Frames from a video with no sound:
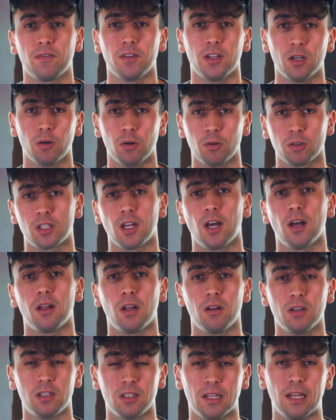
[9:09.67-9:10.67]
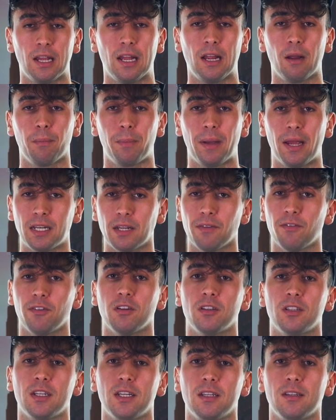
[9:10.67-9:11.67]
you'll start noticing big
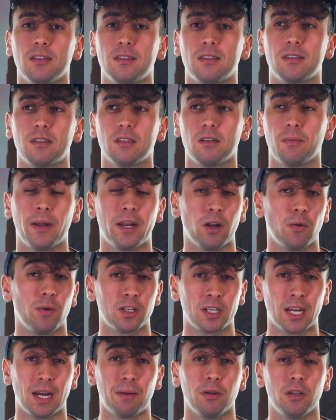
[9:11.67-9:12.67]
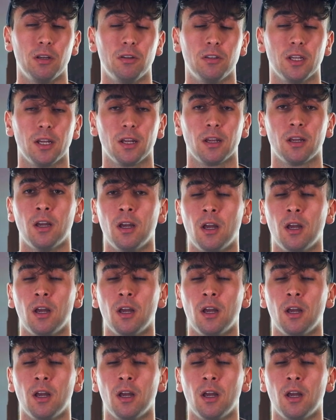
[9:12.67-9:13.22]
differences depending on which camera you're using.